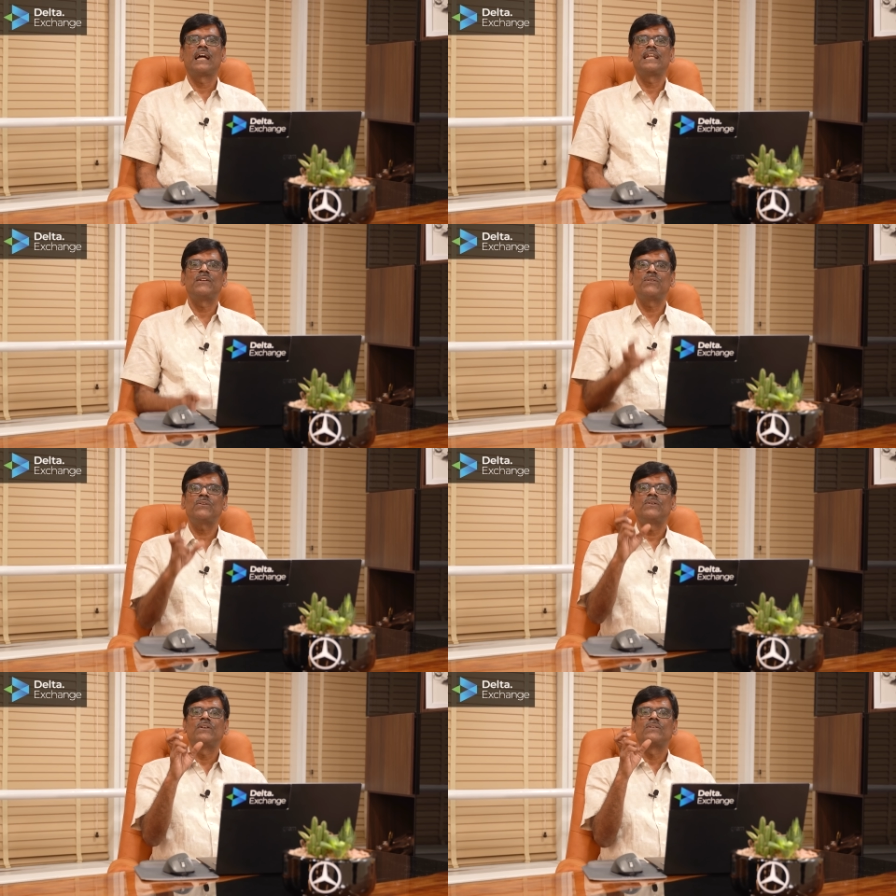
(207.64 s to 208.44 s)
And you
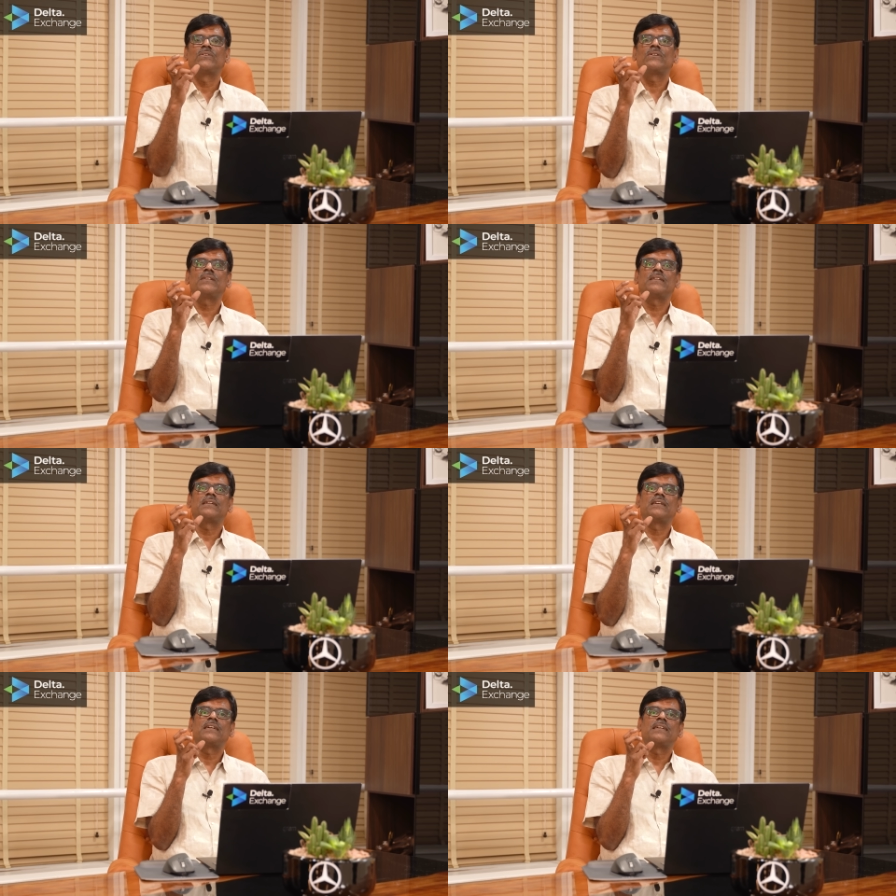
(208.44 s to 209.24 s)
know,
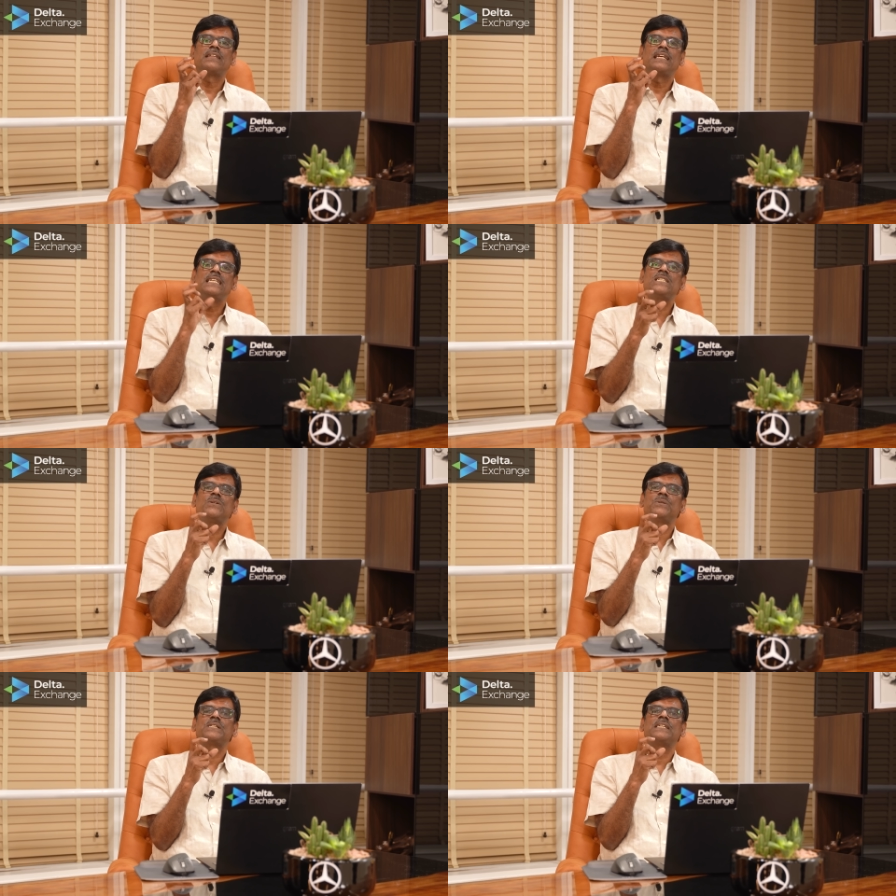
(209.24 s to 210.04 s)
so the
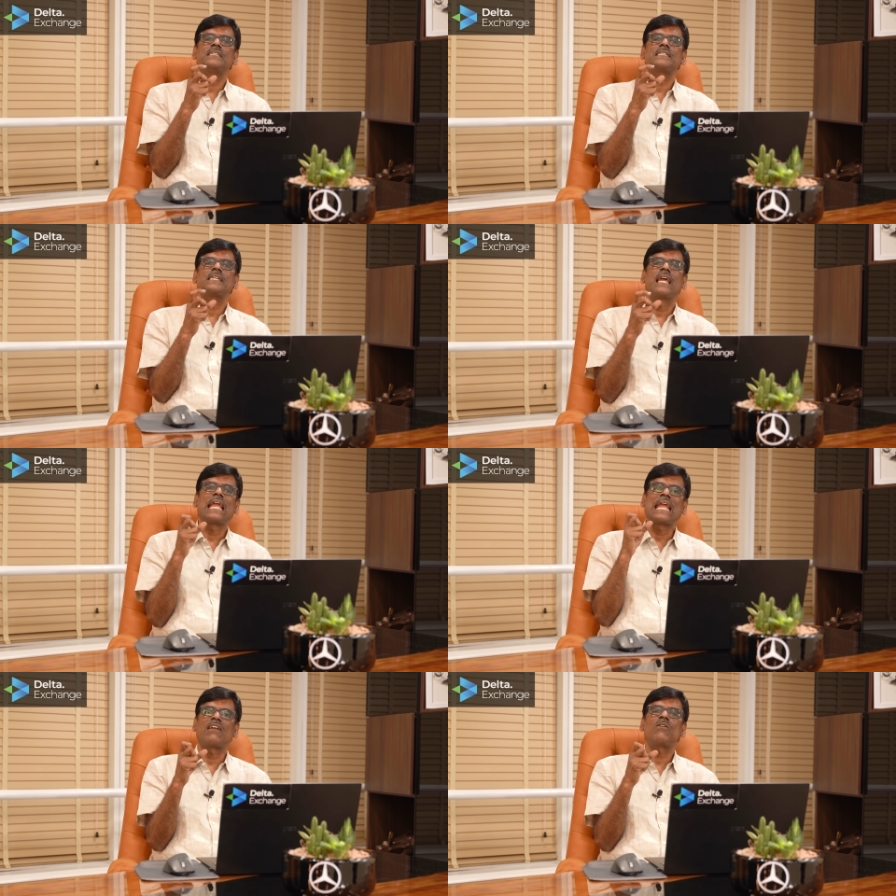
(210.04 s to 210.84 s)
institutions
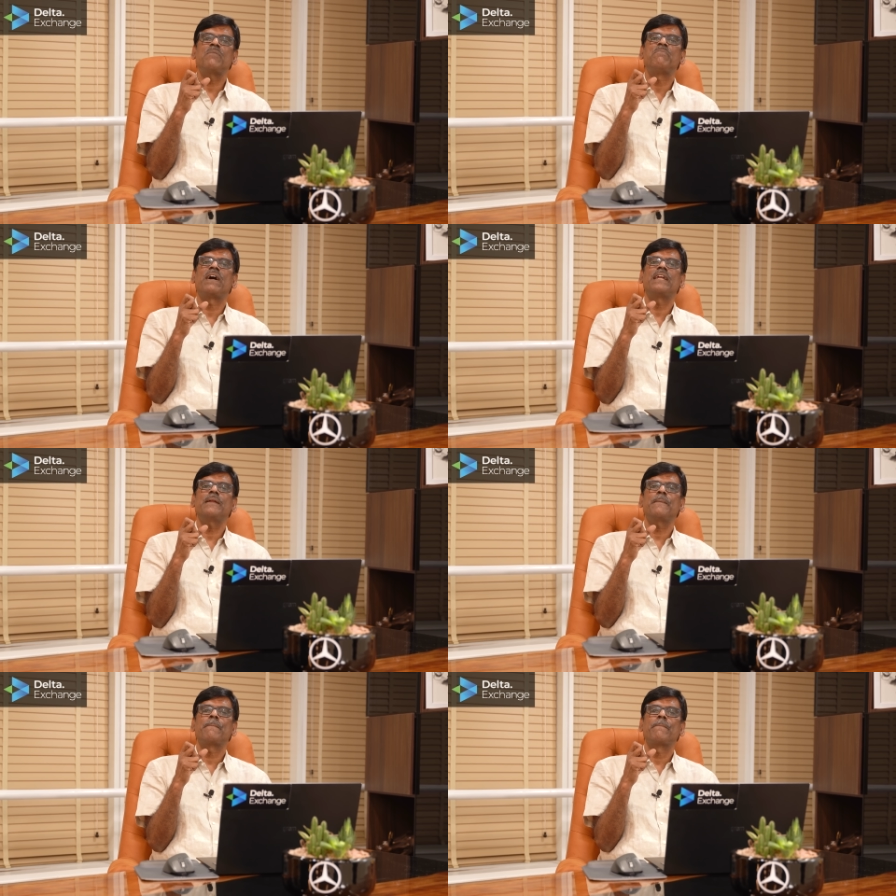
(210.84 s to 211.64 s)
cannot
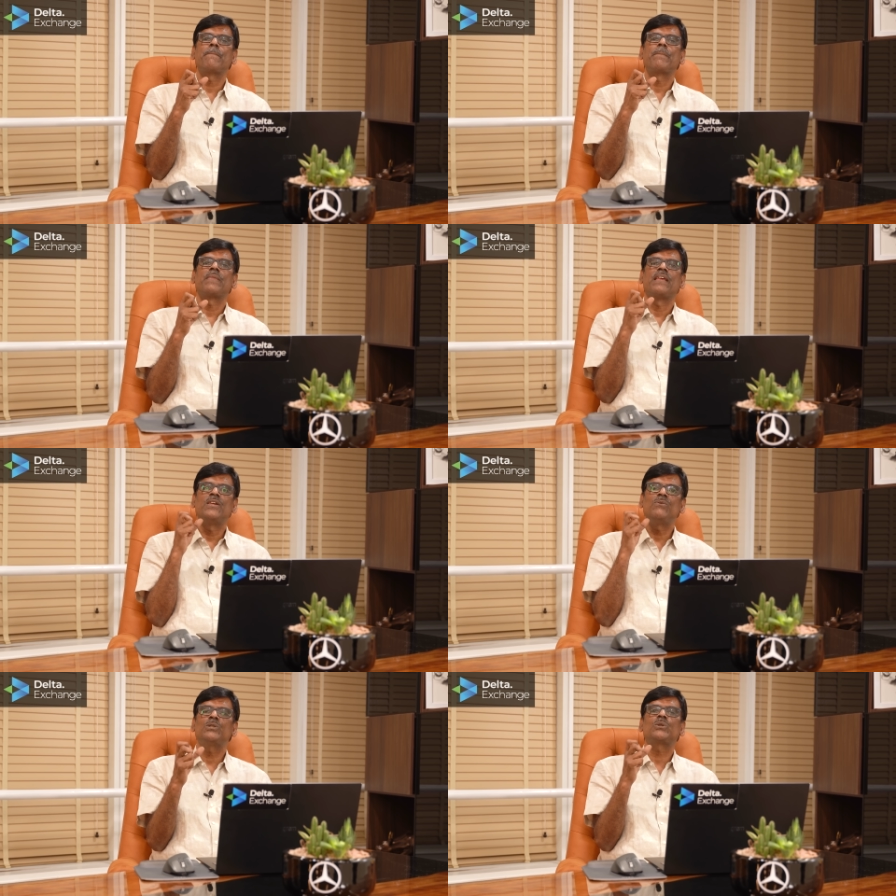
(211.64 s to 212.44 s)
buy
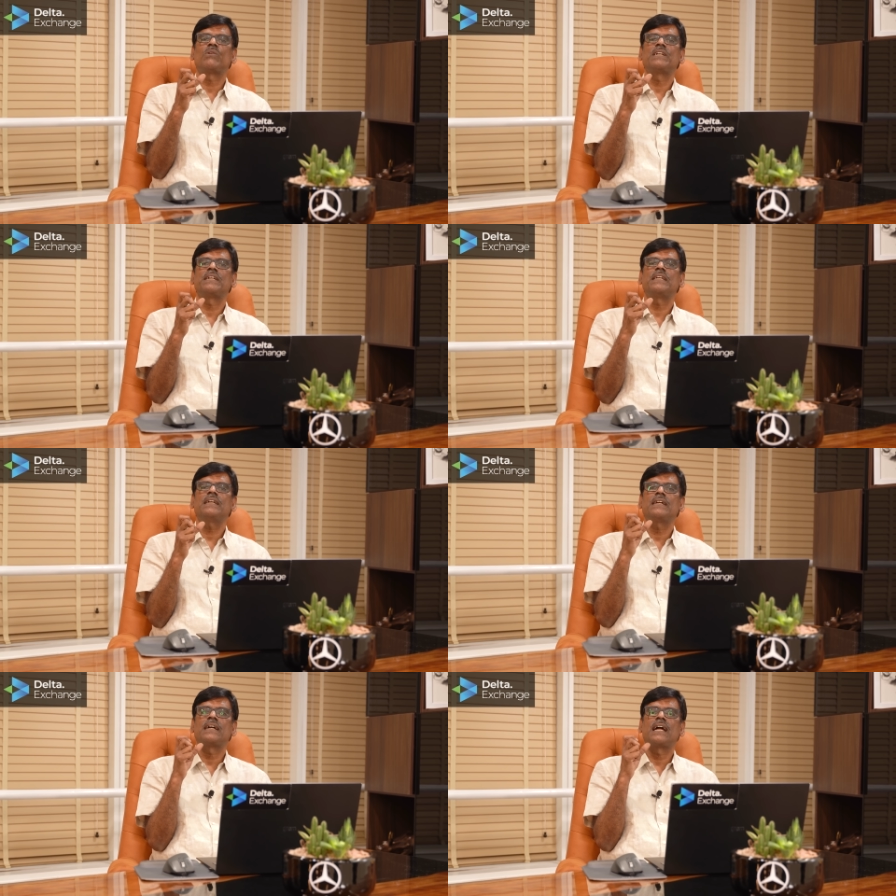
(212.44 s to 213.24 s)
huge
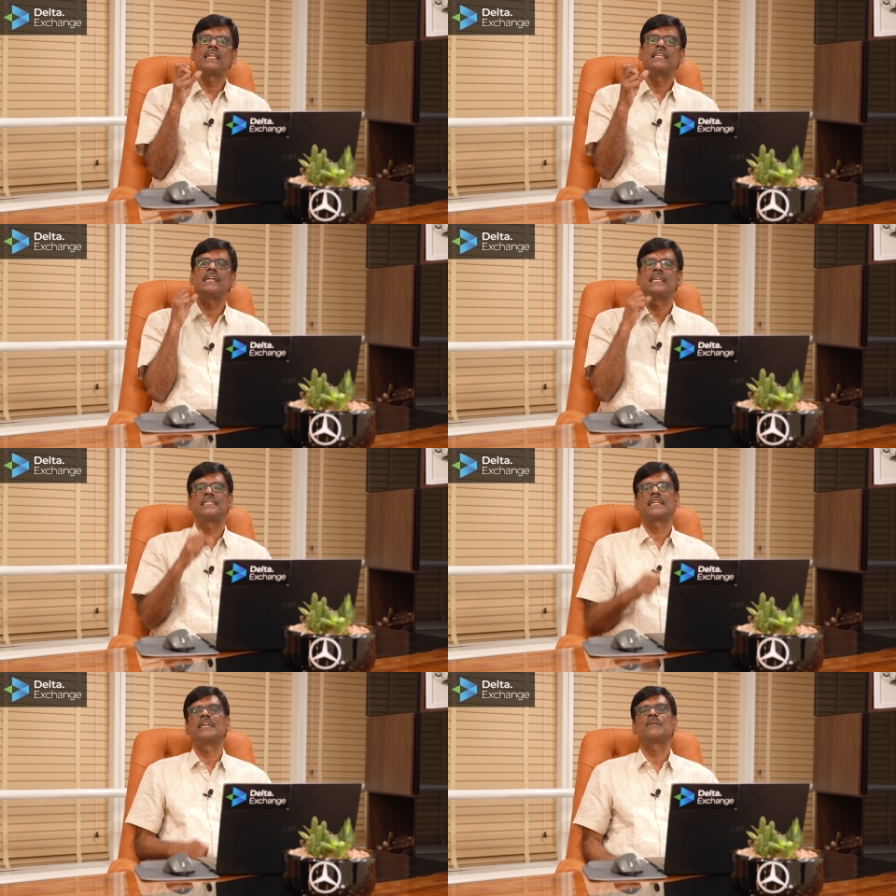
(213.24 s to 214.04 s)
quantity at the
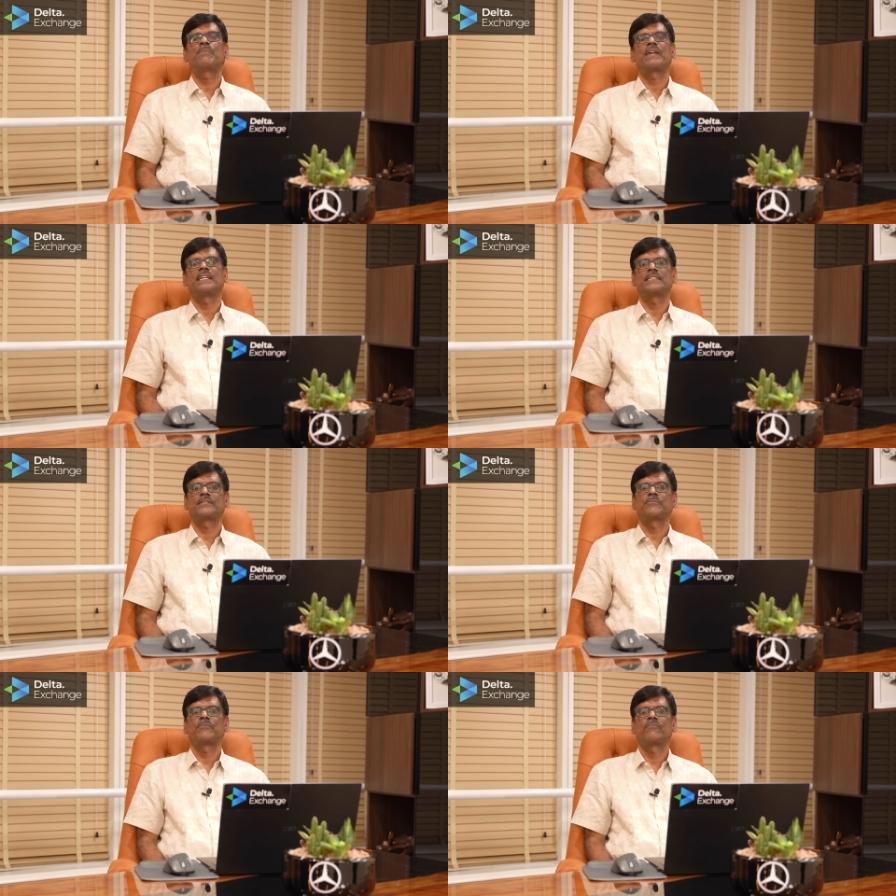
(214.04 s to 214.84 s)
desired price.